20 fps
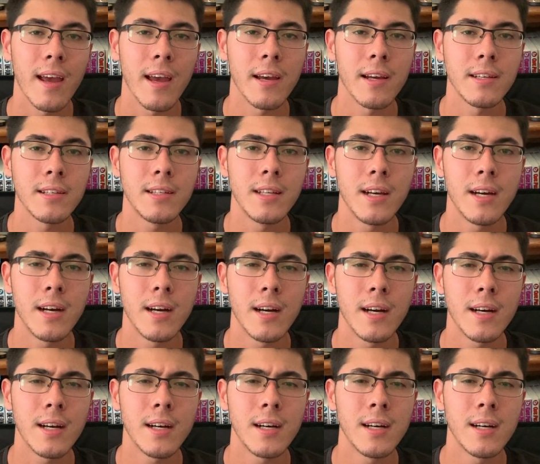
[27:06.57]

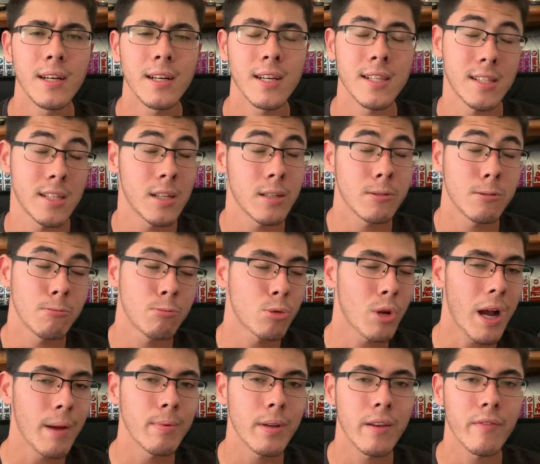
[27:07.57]
And consider
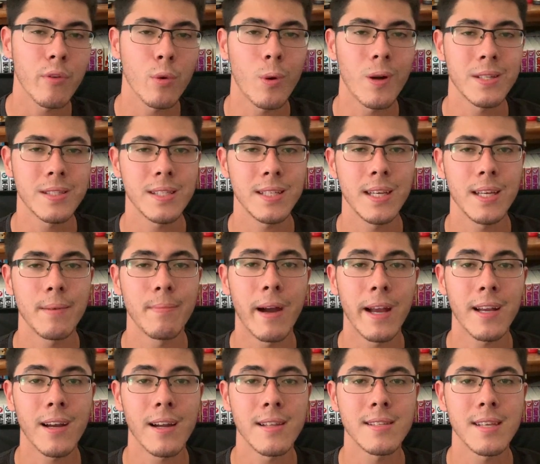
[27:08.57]
subscribing if you want to see my
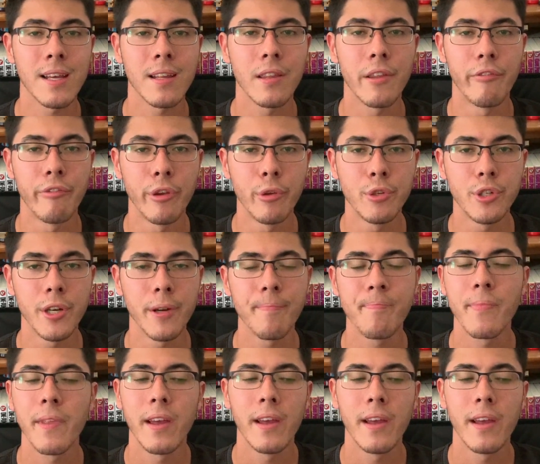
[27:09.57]
content in the future.